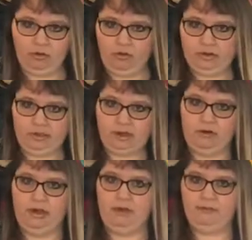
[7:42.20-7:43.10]
going to go
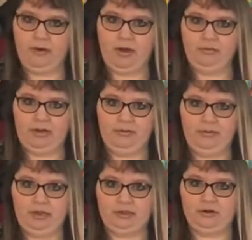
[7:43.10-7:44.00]
ahead and pop in a
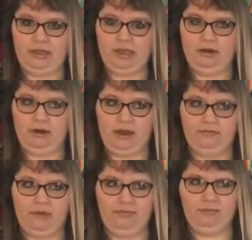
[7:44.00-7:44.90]
picture here. I
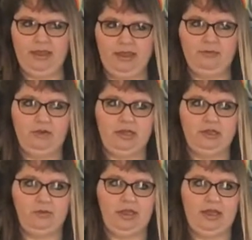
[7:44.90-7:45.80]
think I put it at
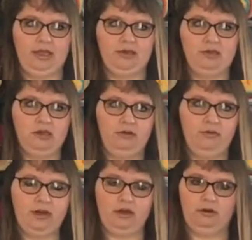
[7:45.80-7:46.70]
the beginning too,
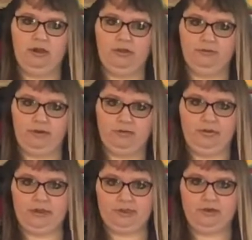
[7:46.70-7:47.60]
but I'll go ahead and put a
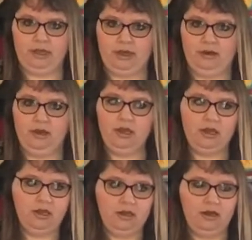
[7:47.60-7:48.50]
picture here
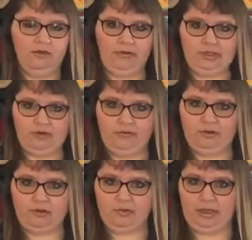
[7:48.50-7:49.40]
of each of
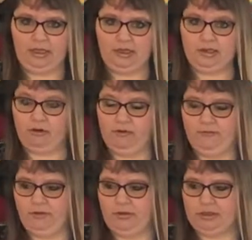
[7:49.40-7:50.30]
those blankets, or a
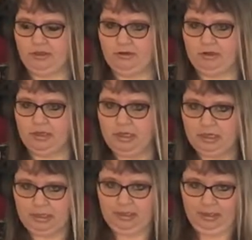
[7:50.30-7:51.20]
few pictures
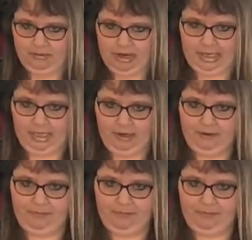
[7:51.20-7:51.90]
right here.